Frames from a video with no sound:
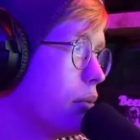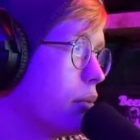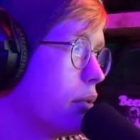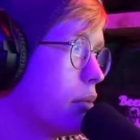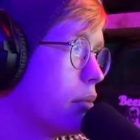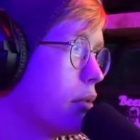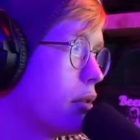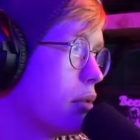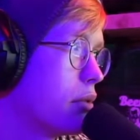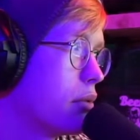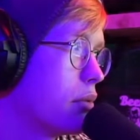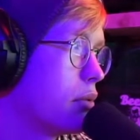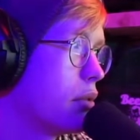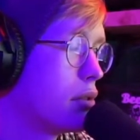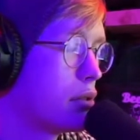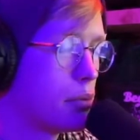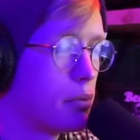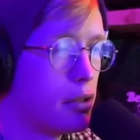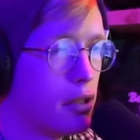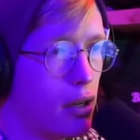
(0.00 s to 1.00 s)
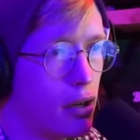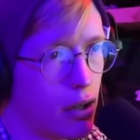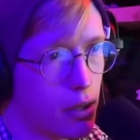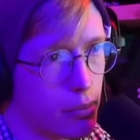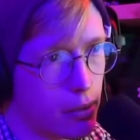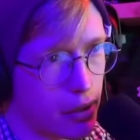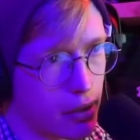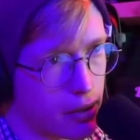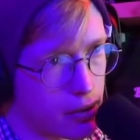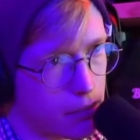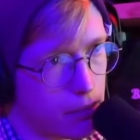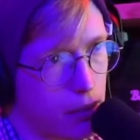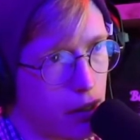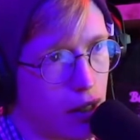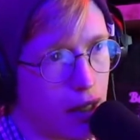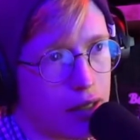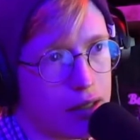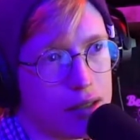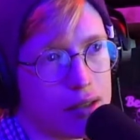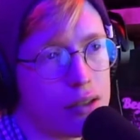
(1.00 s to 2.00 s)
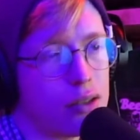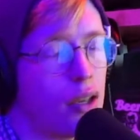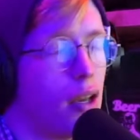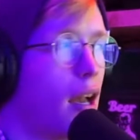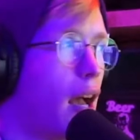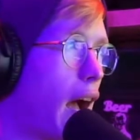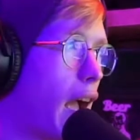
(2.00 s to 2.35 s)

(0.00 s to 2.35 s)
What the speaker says: what else we talking about. I guess plans.